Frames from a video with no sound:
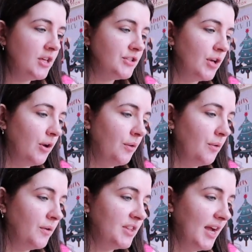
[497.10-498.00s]

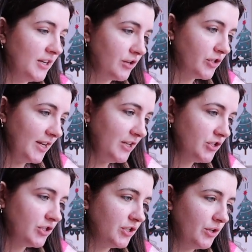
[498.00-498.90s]
So what the editor
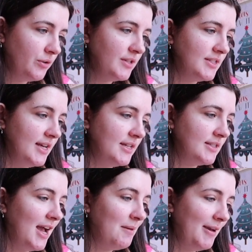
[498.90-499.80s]
changed it to, it
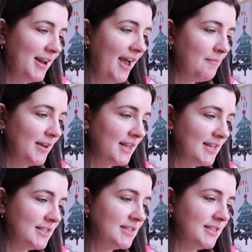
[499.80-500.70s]
says, I may not have my
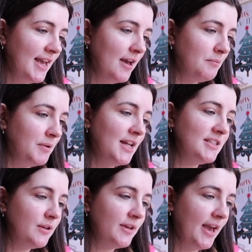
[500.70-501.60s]
license yet, but
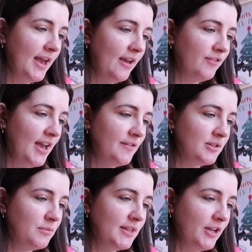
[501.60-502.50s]
it's okay if I have
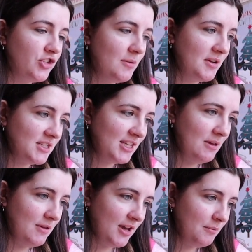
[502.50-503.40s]
someone like Gemma to
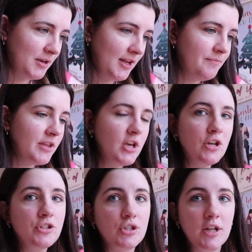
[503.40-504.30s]
keep me company.
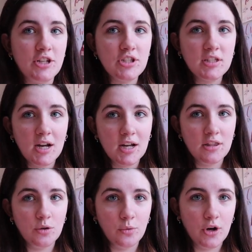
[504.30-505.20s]
So they just
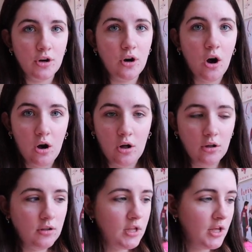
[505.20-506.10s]
cut the word
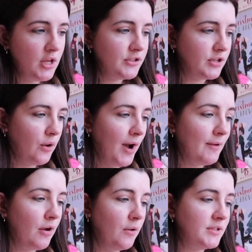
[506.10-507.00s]
all. So I
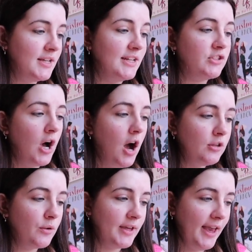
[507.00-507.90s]
wrote, it's
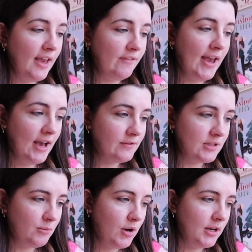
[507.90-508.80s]
all okay if I have
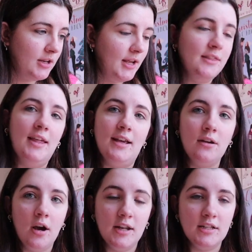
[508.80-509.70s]
someone, and they
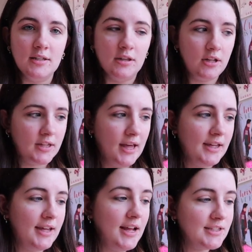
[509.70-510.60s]
cut it to look
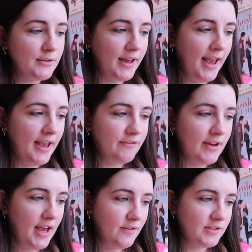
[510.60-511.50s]
like, it's okay if
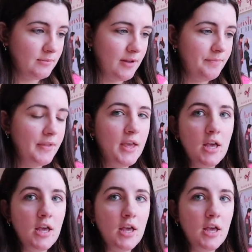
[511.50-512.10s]
I have someone.